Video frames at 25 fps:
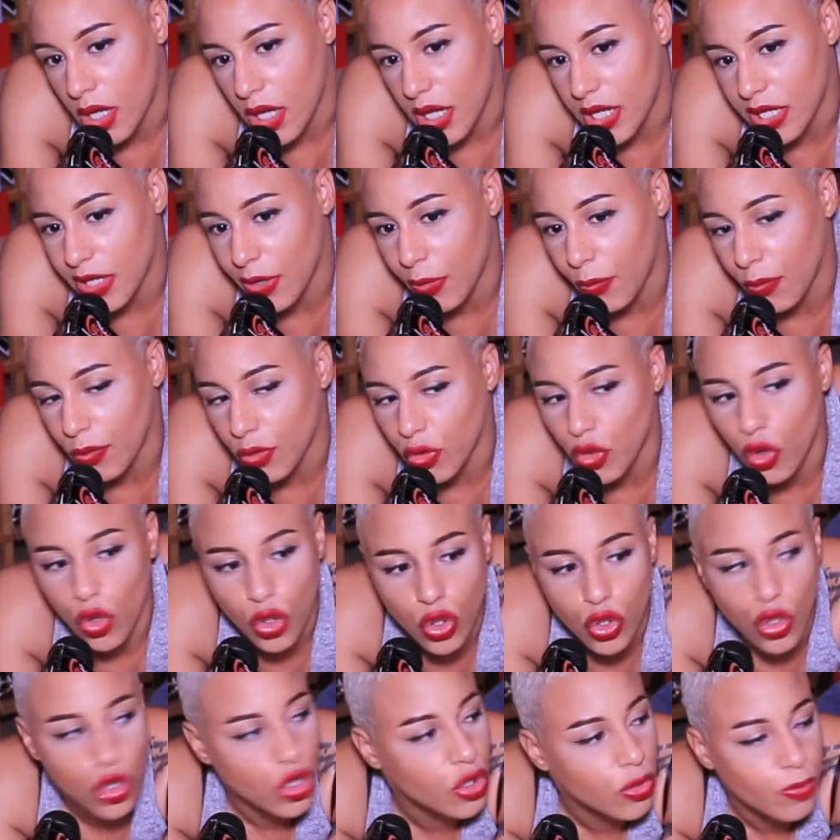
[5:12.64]
You're
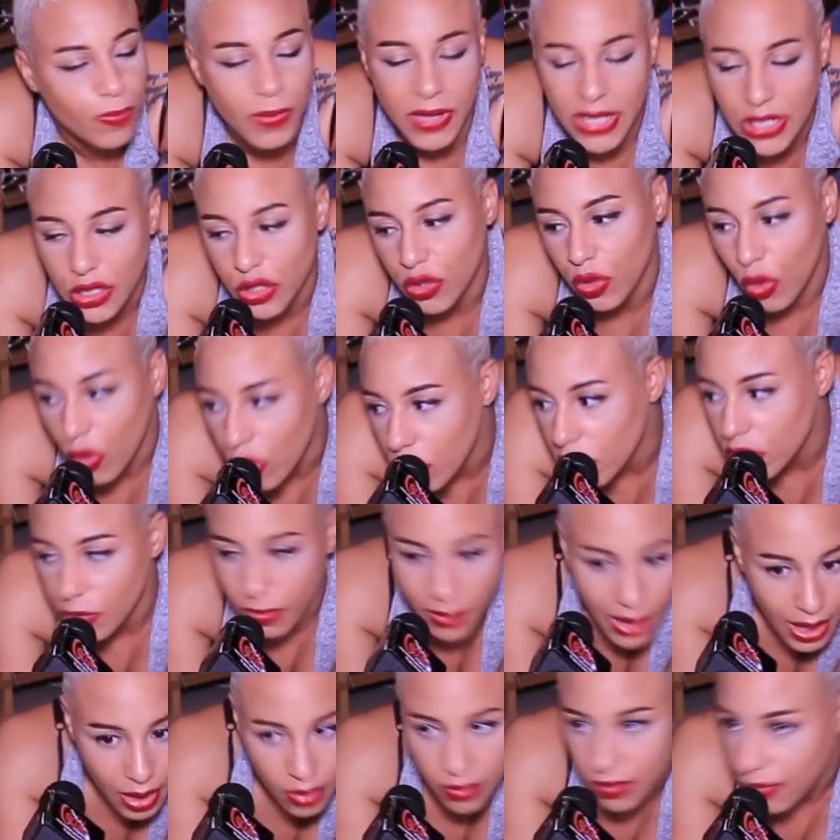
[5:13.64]
being talked
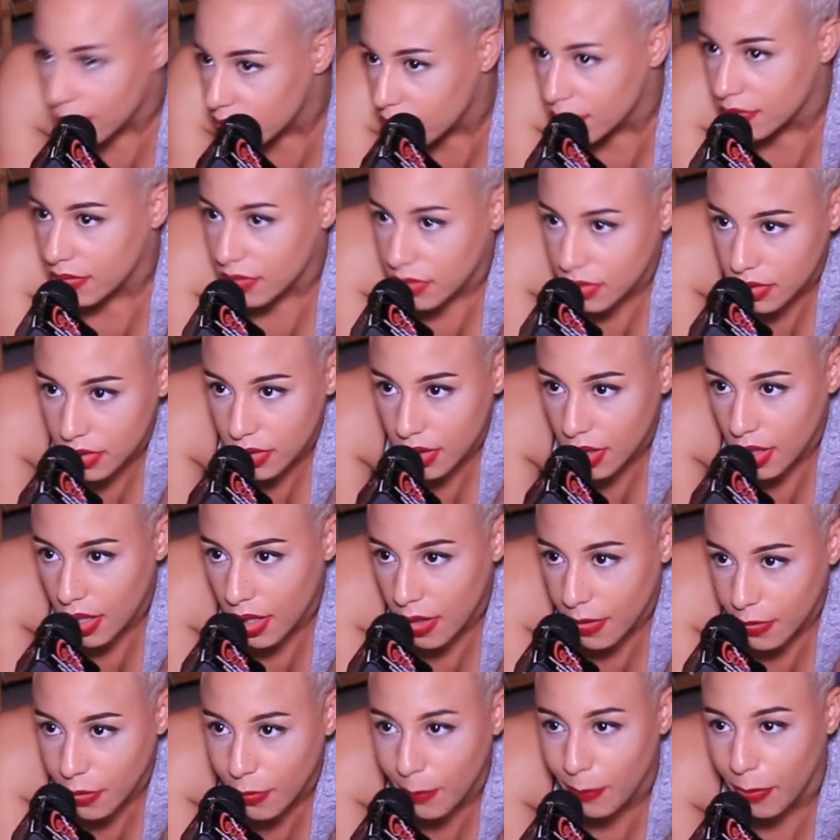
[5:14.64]
about.
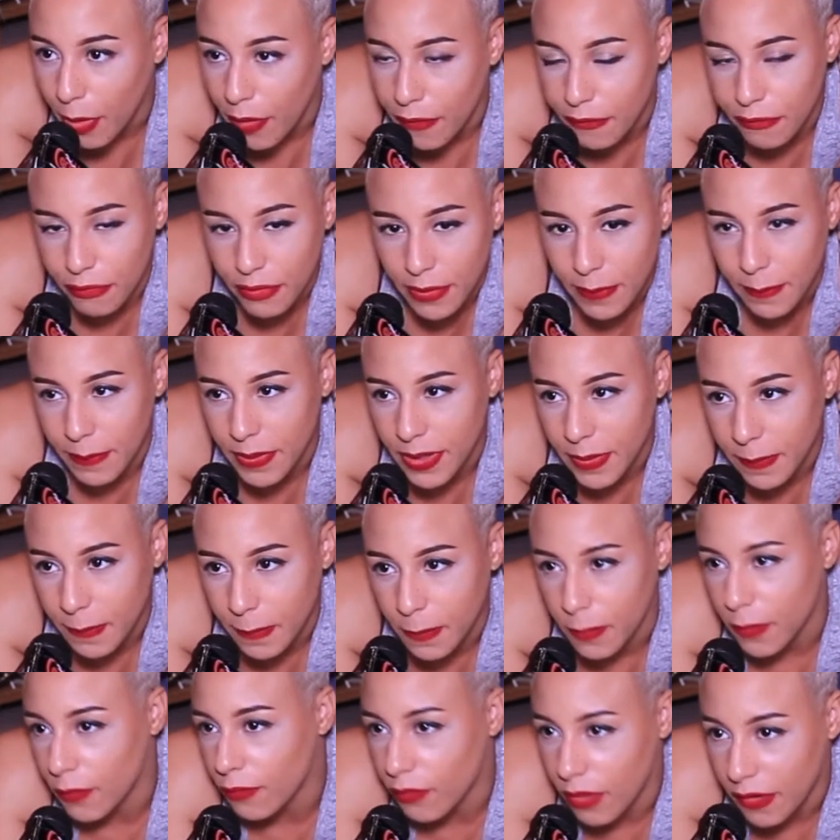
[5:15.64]
You're bothering
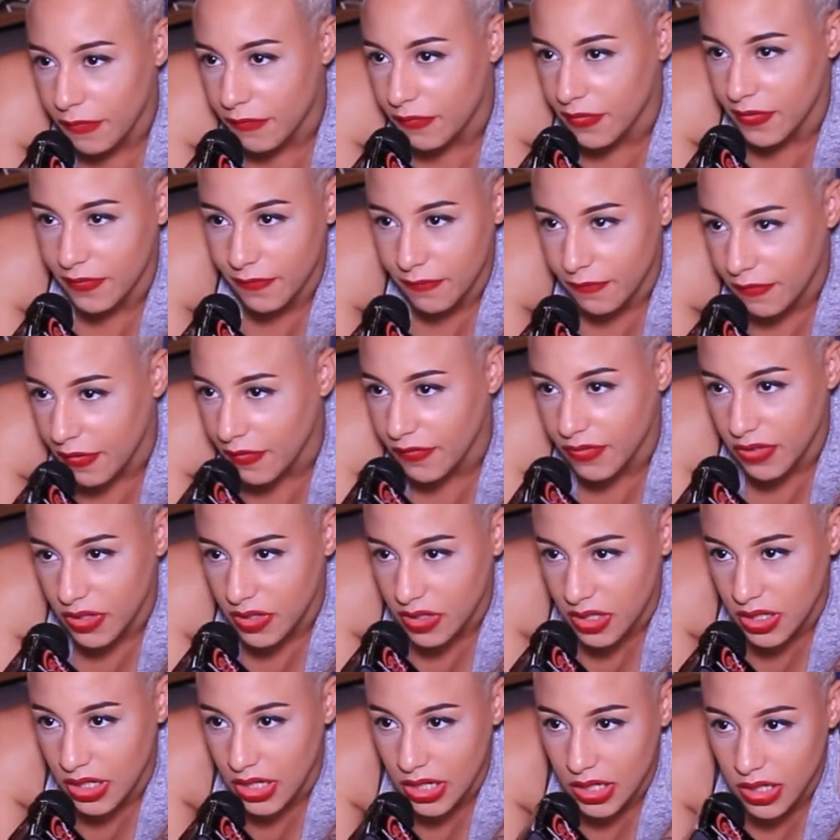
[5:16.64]
people. You're ruffling feathers,
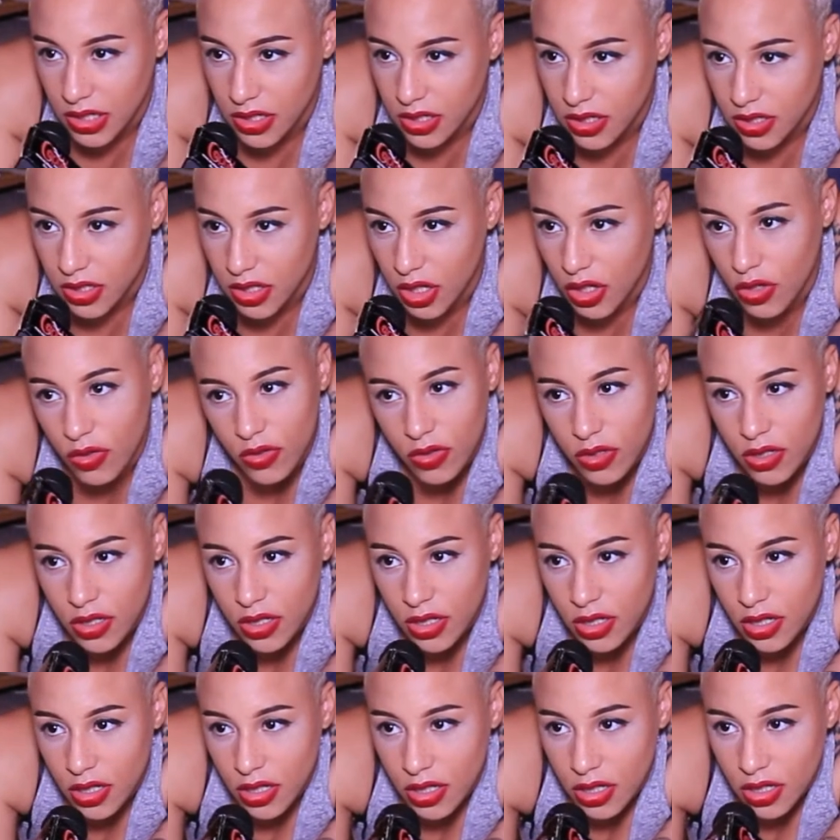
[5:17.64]
isn't it? So
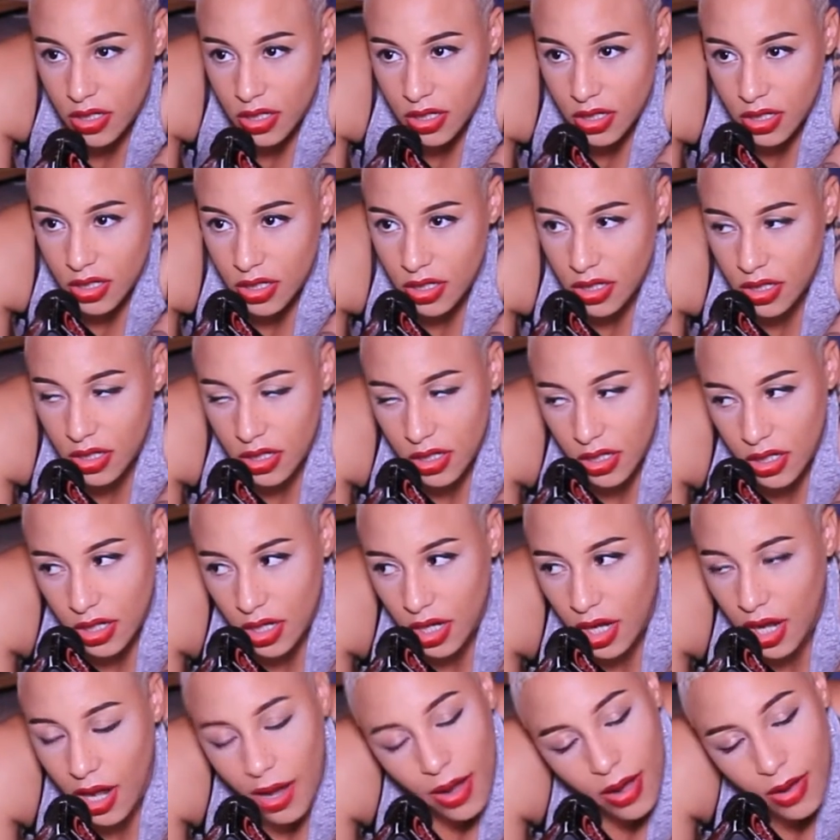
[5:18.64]

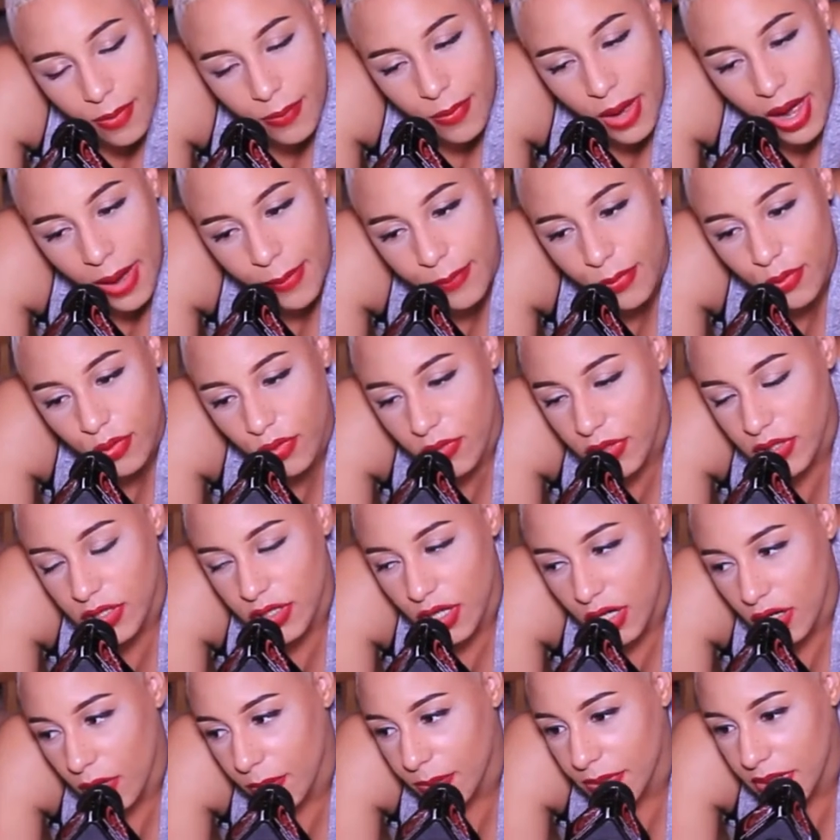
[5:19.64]
I'm always
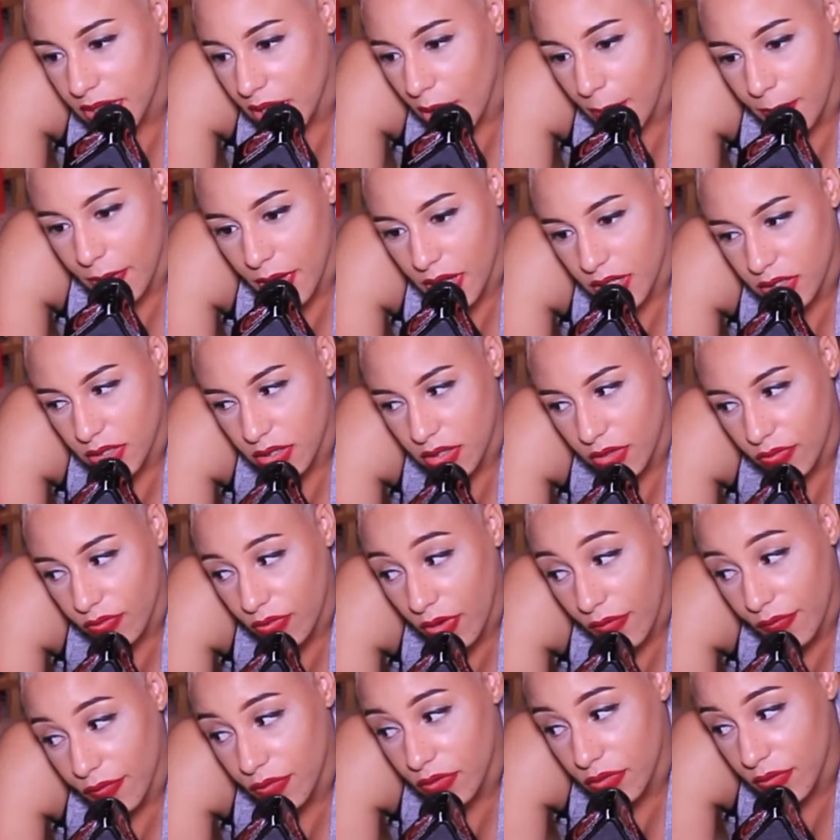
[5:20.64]
gonna be that person that
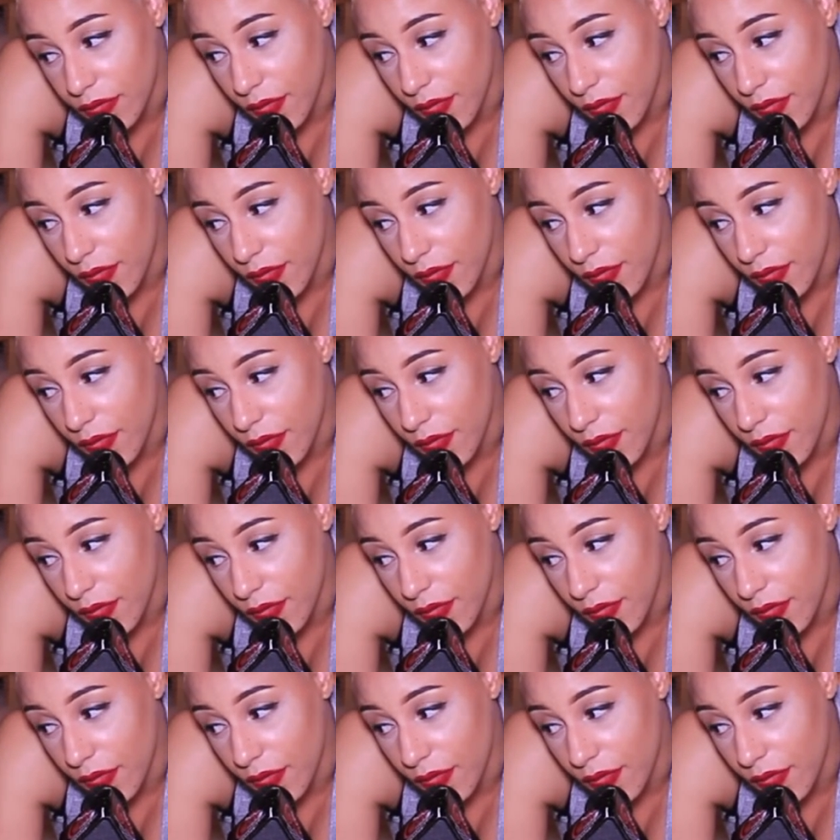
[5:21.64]
ruffles